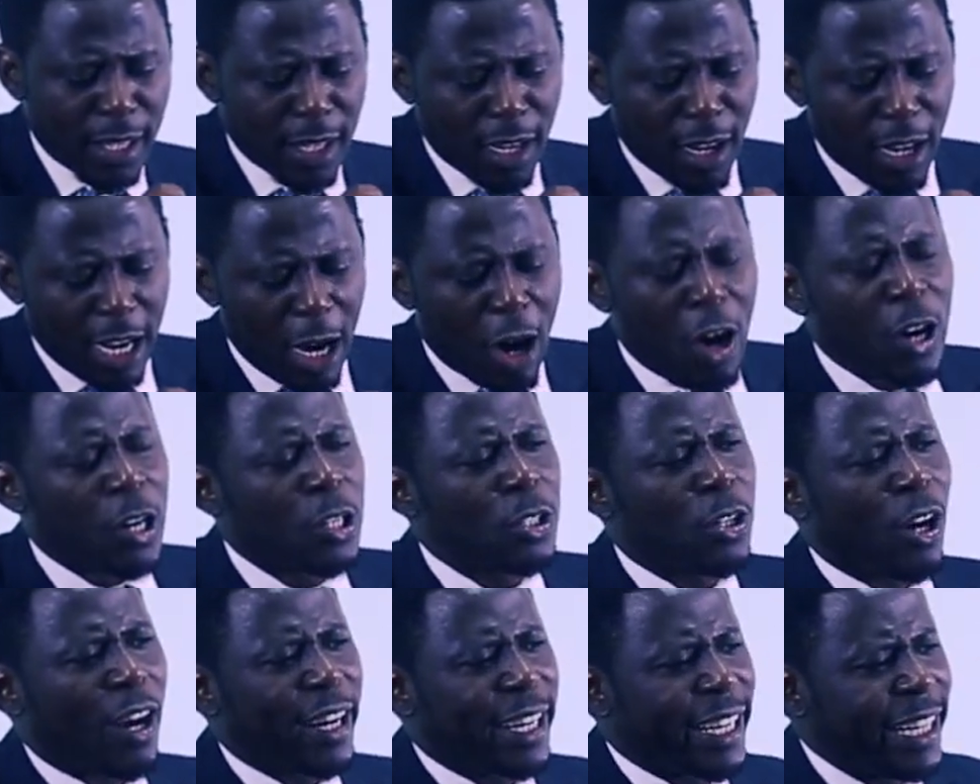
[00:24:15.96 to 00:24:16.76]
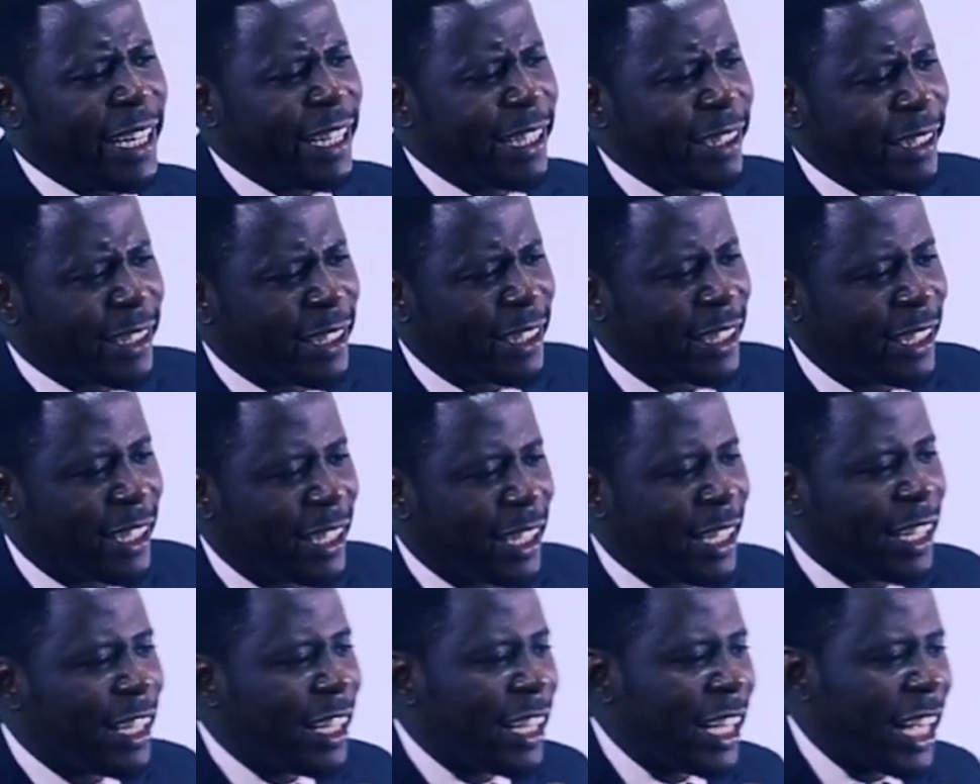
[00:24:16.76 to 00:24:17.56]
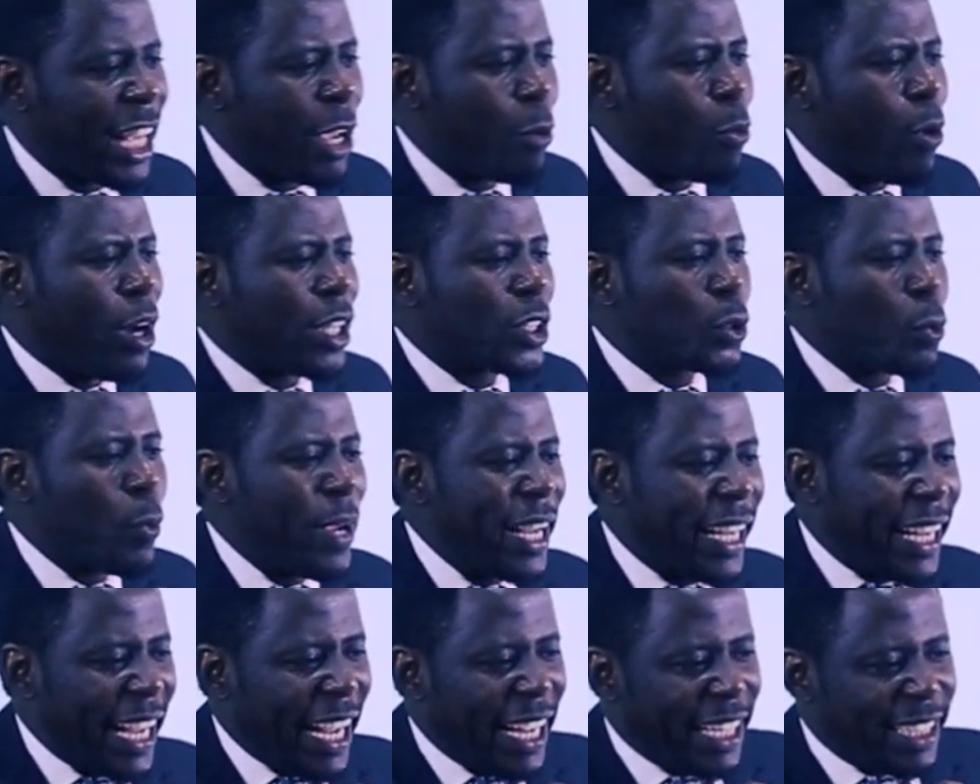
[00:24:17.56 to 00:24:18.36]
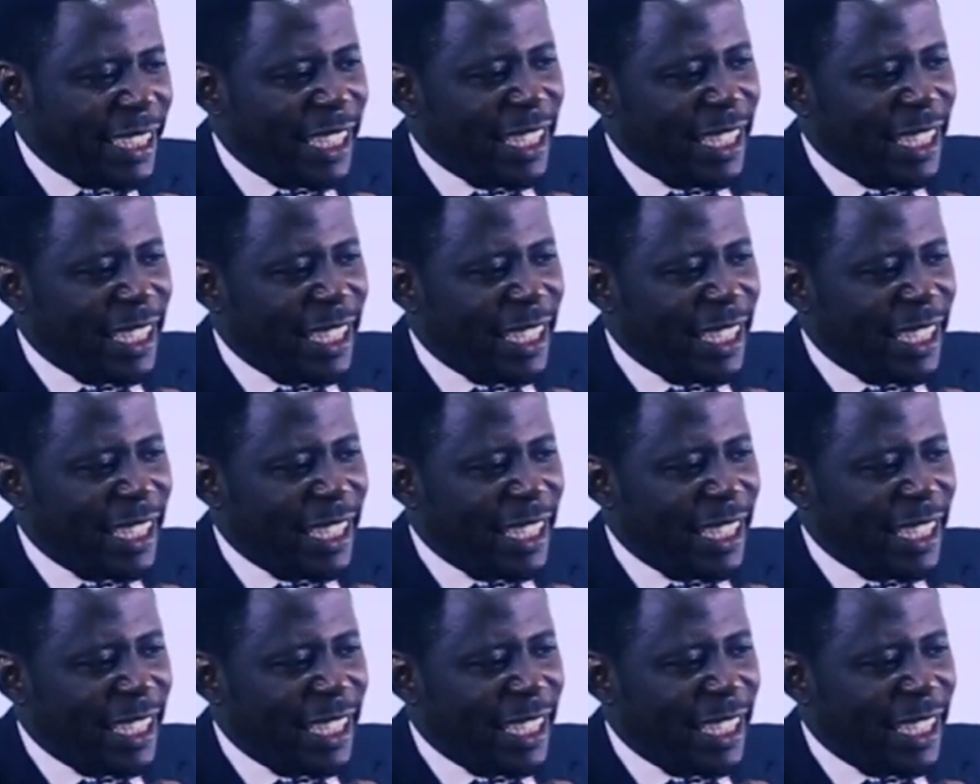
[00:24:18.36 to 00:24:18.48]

ungodly. He was wicked.